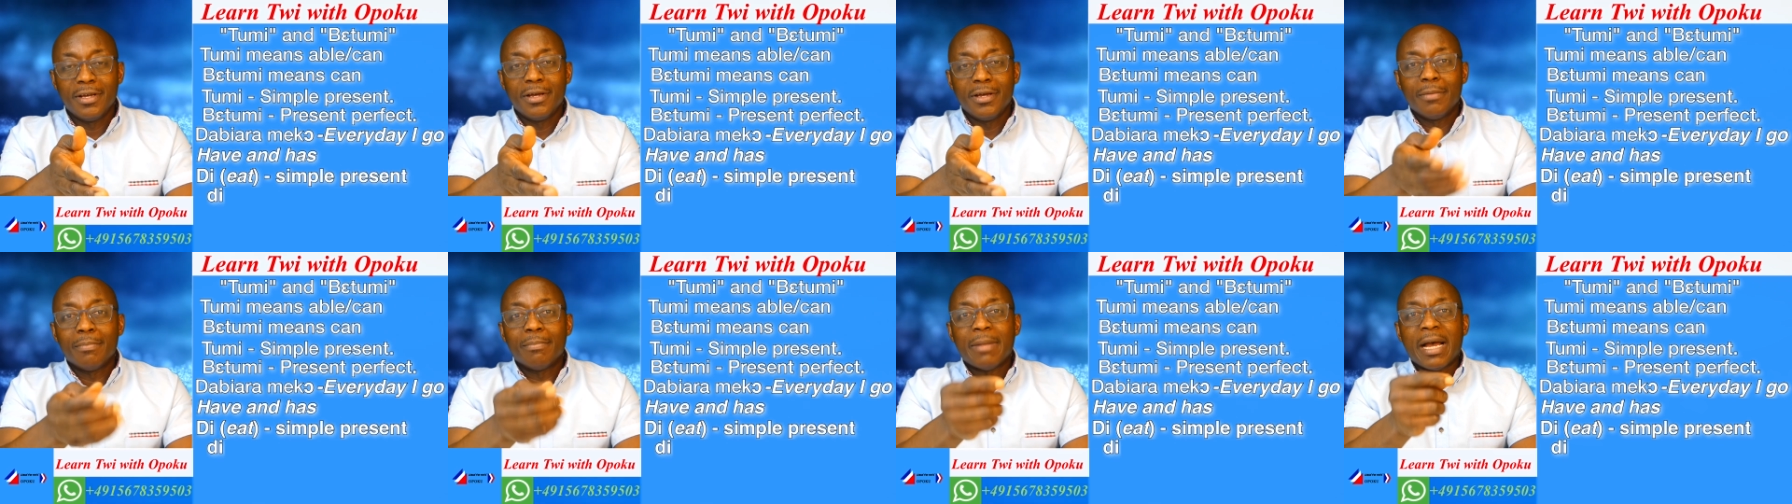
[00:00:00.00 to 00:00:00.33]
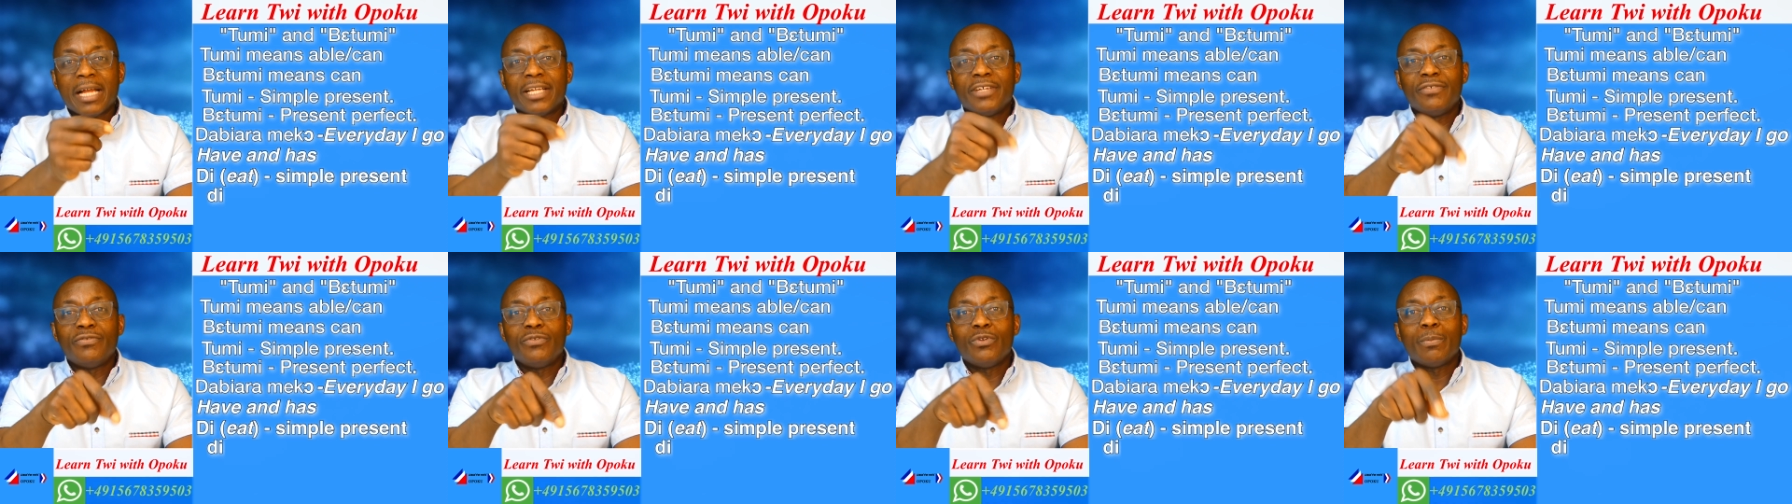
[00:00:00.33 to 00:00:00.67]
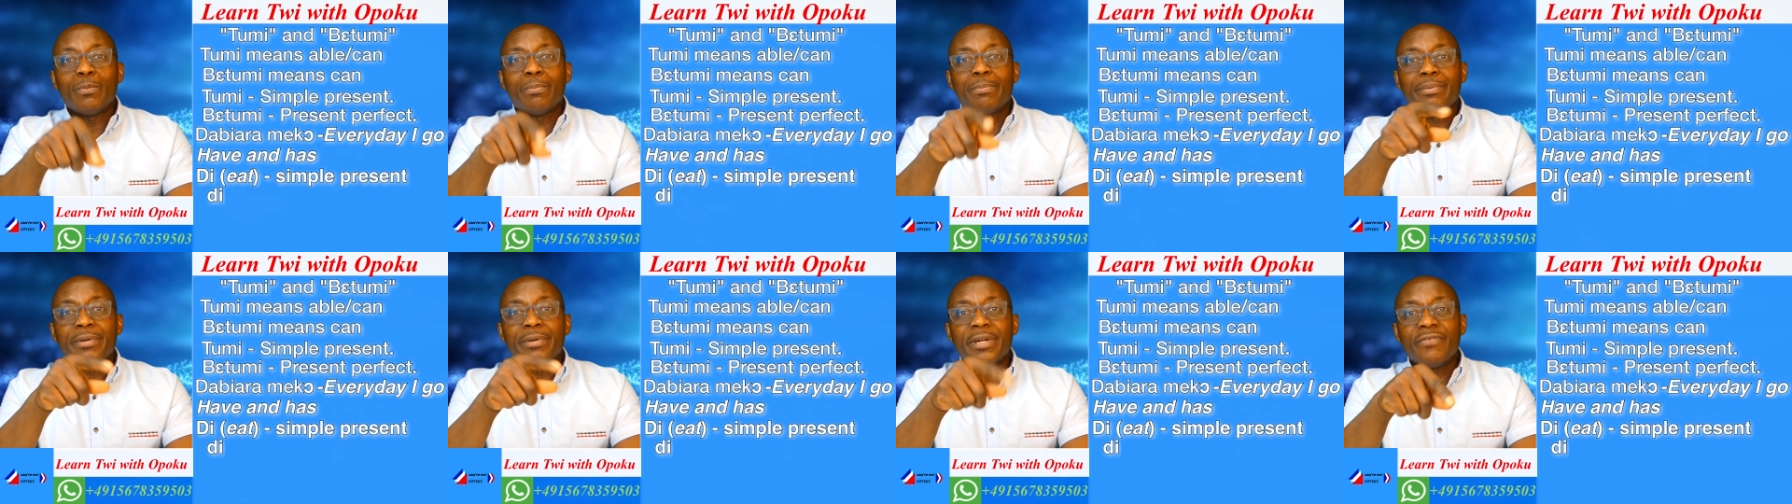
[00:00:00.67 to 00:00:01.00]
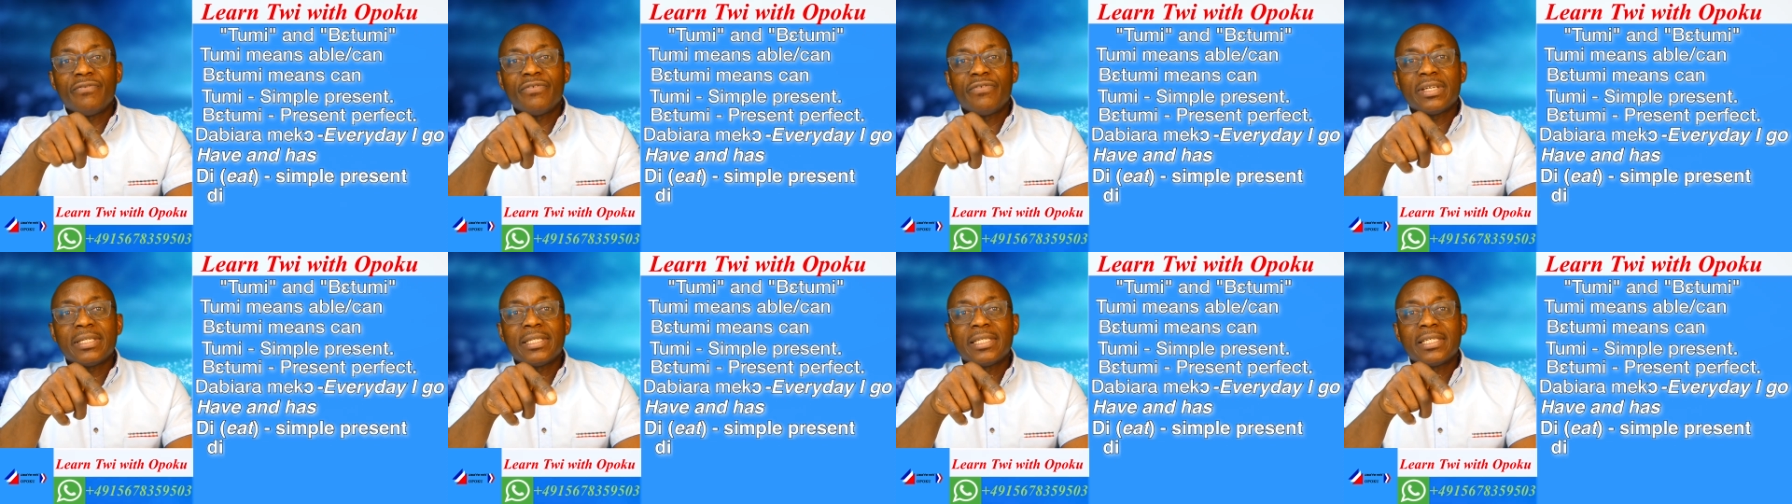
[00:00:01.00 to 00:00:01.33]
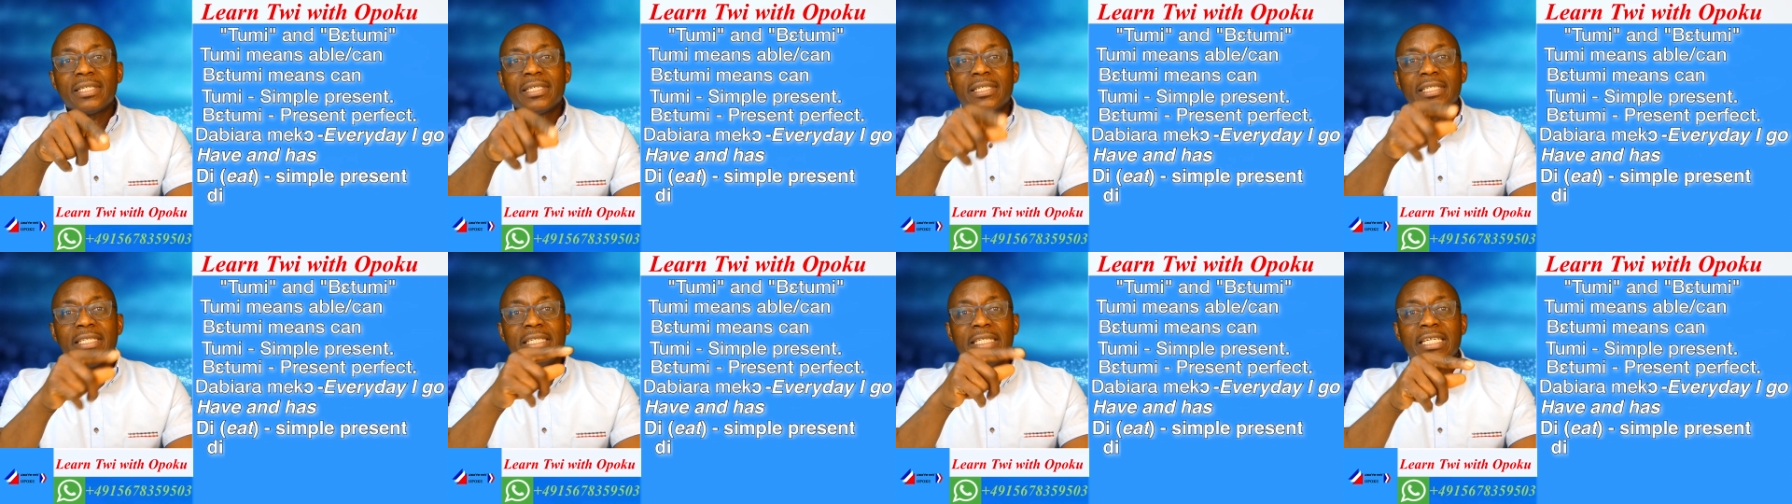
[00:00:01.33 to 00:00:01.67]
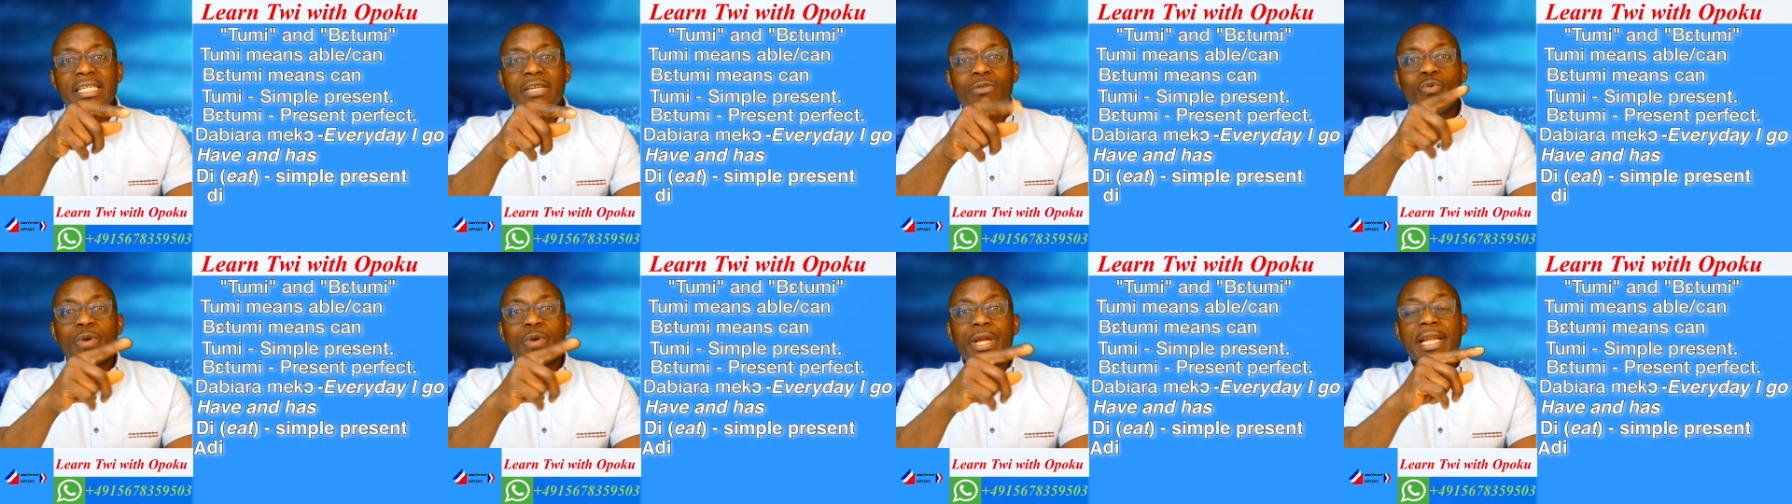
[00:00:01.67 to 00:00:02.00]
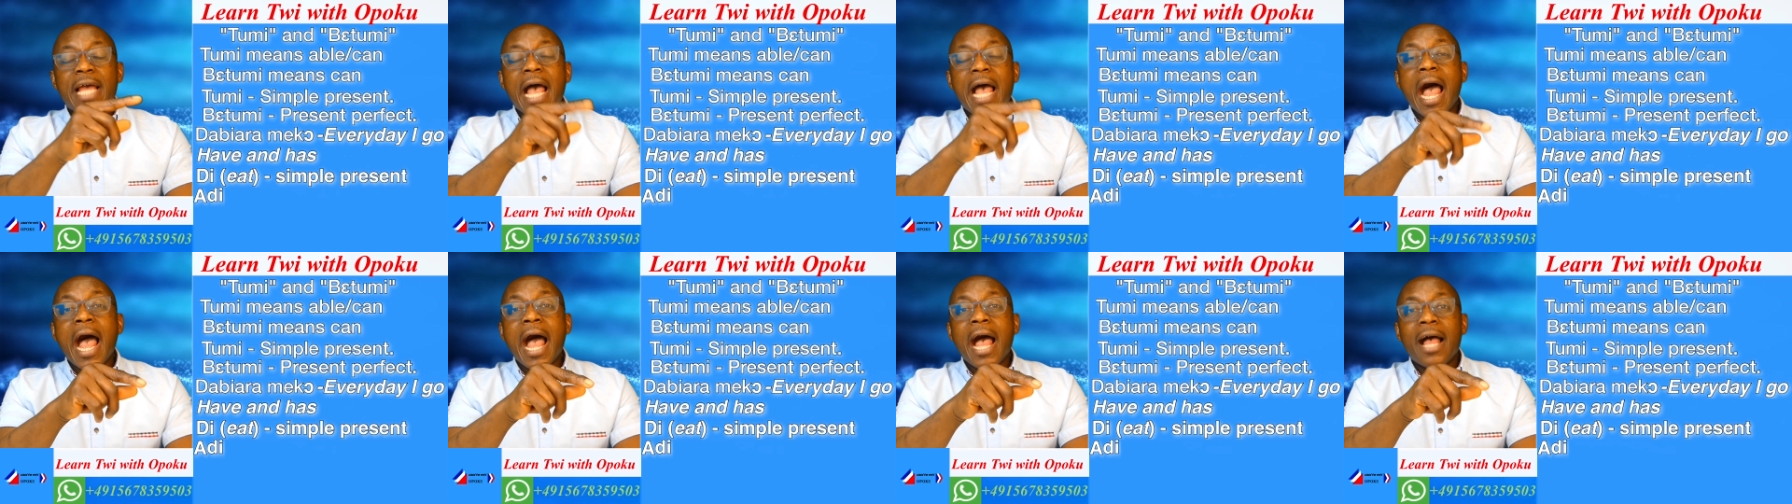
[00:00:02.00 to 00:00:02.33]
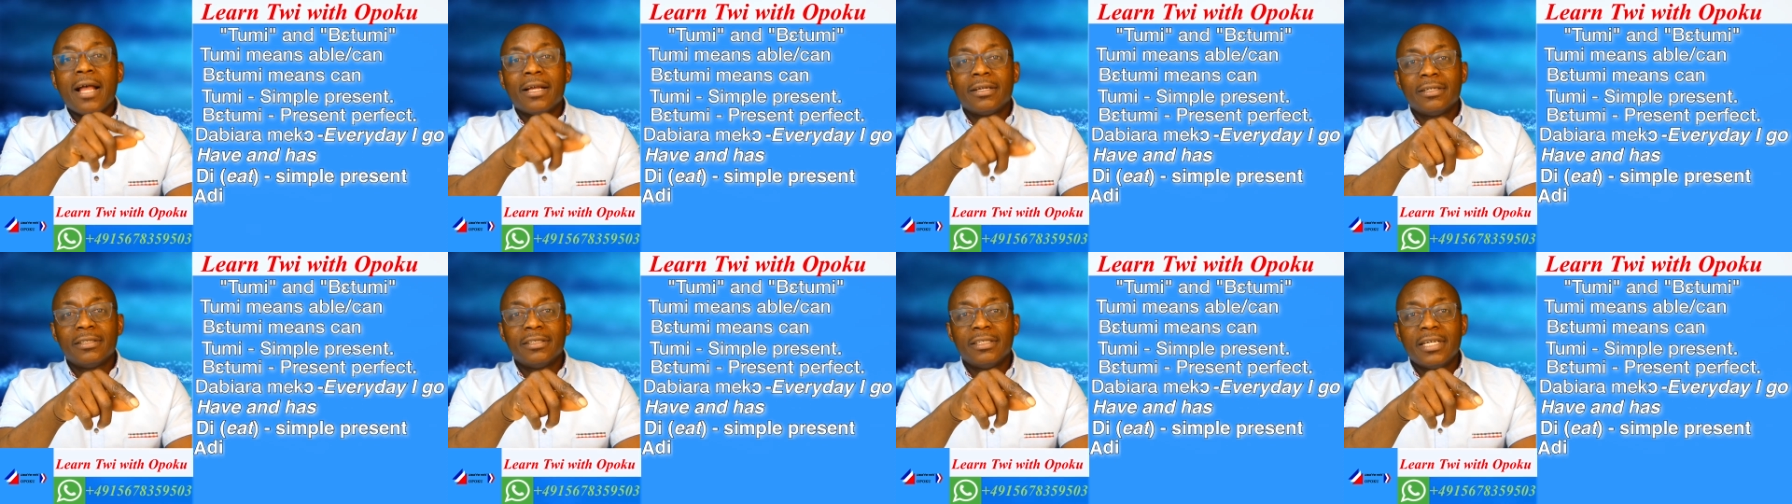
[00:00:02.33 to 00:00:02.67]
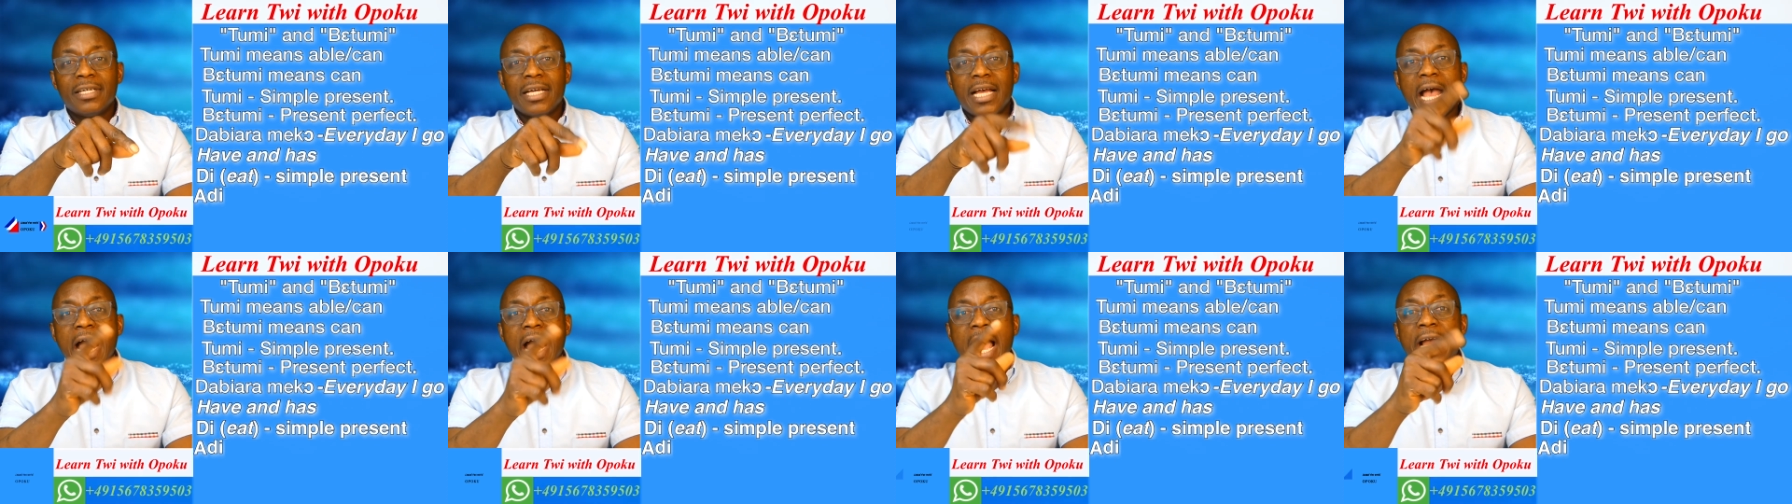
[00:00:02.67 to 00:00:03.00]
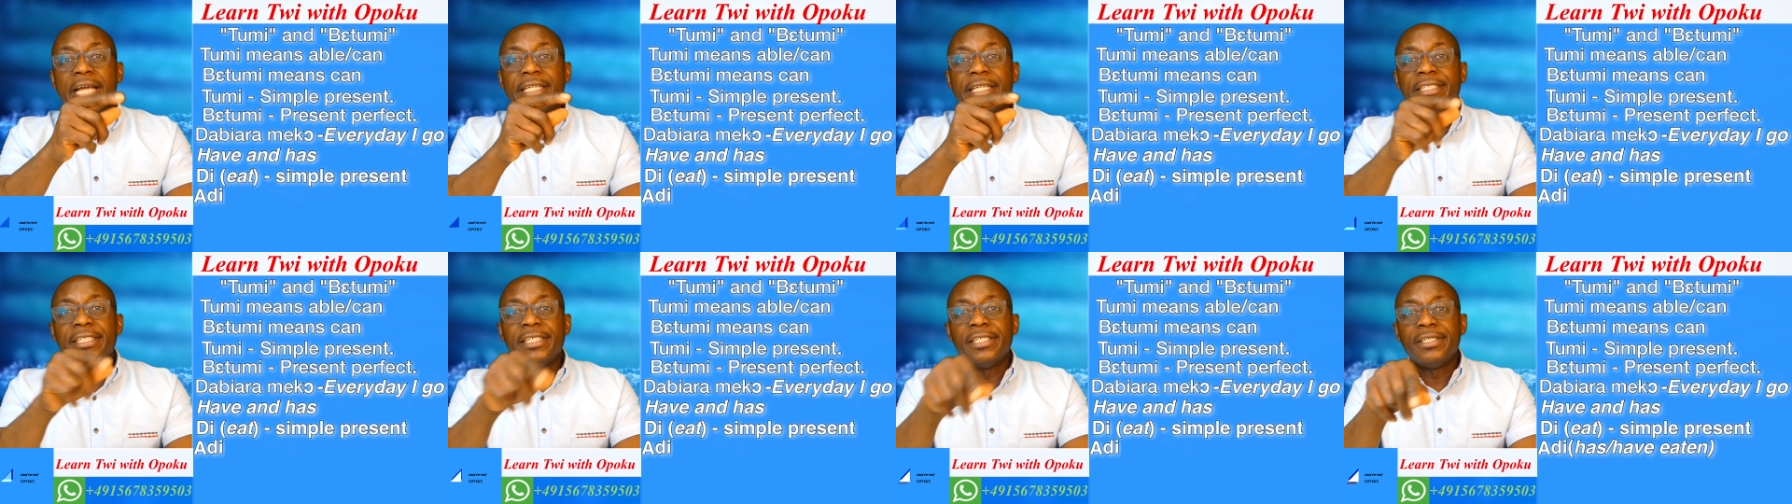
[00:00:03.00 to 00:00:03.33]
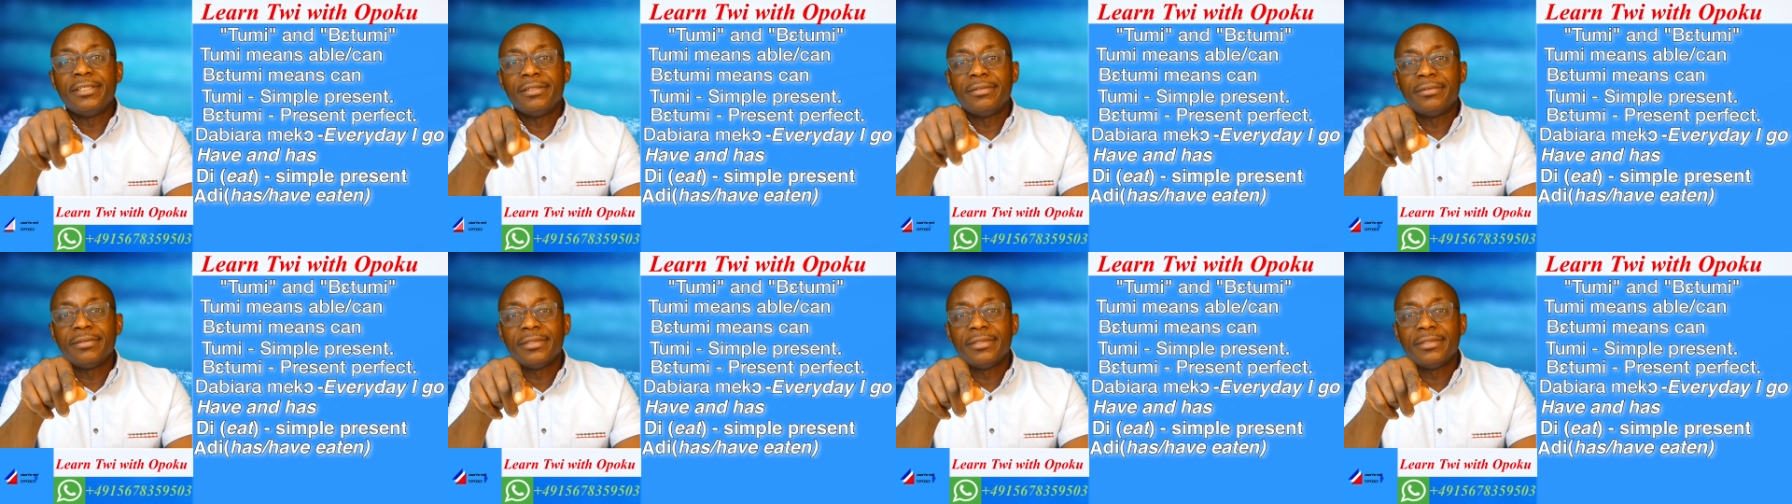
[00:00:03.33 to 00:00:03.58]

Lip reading: But if you preface D with a D,